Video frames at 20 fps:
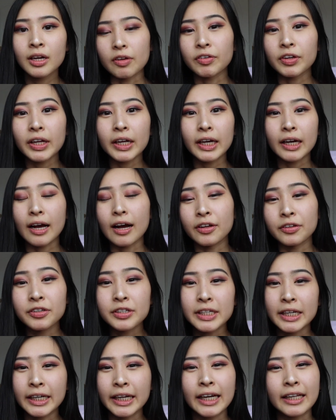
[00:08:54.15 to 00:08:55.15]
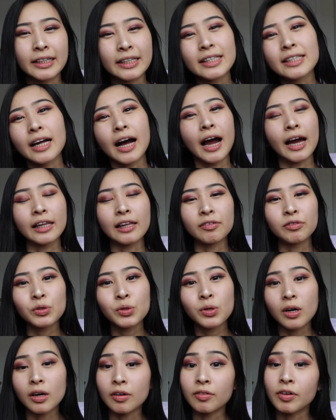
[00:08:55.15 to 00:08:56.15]
I feel like understanding at least a high
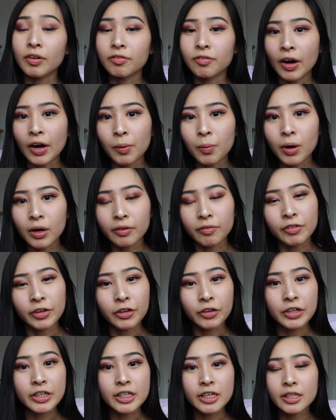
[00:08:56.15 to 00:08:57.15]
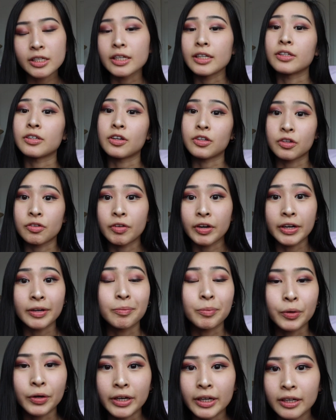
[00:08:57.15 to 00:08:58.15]
level of firewall configurations is also very
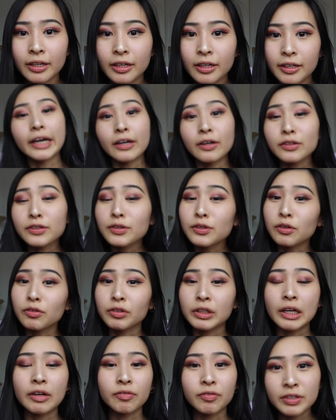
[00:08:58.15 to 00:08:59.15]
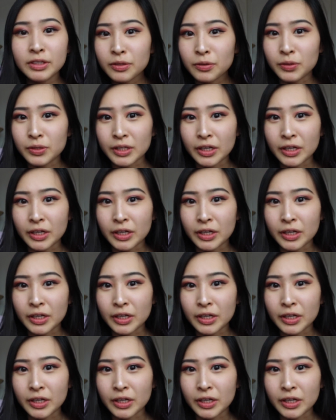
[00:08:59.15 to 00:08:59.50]
important. And also don't forget physical